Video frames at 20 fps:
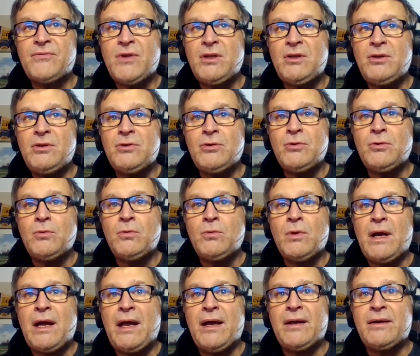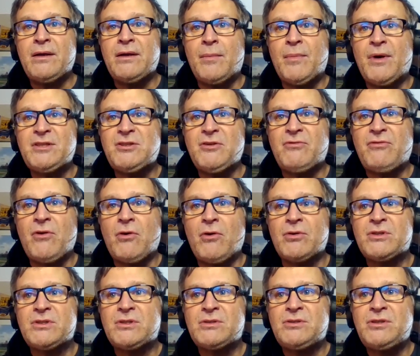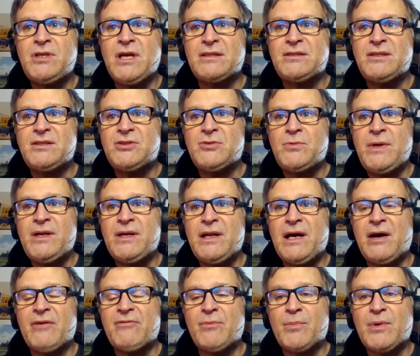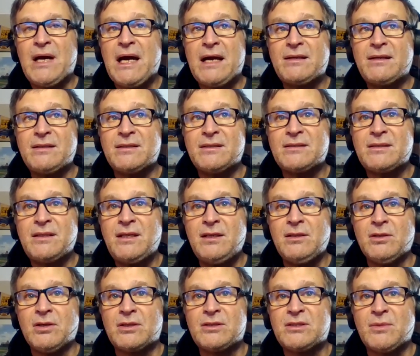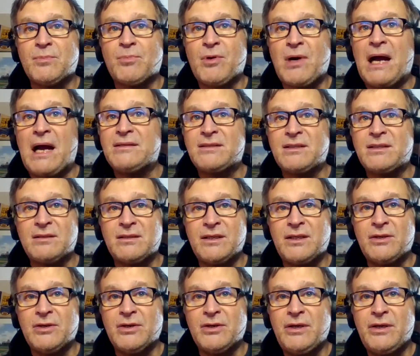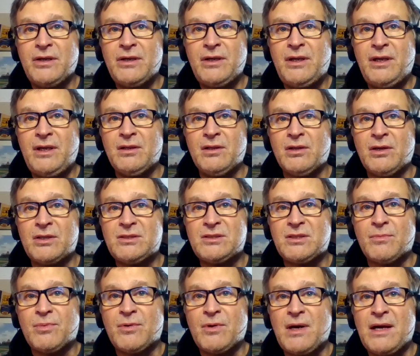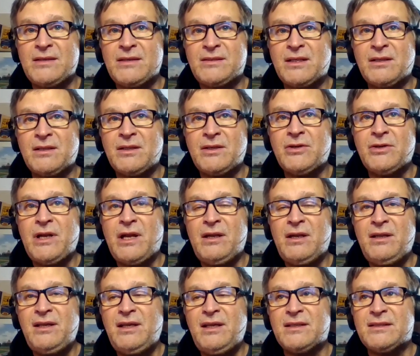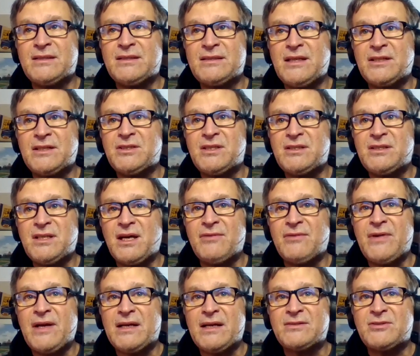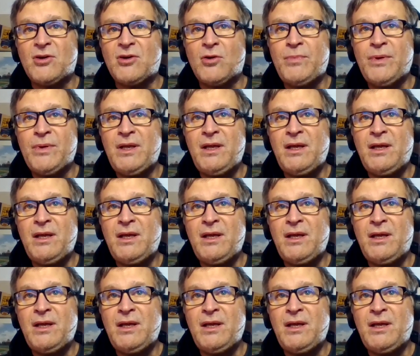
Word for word: that you and a bunch of folks jessi tweeted out from practice he looked surprisingly good he looked so surprisingly good. good and he is such a tough sob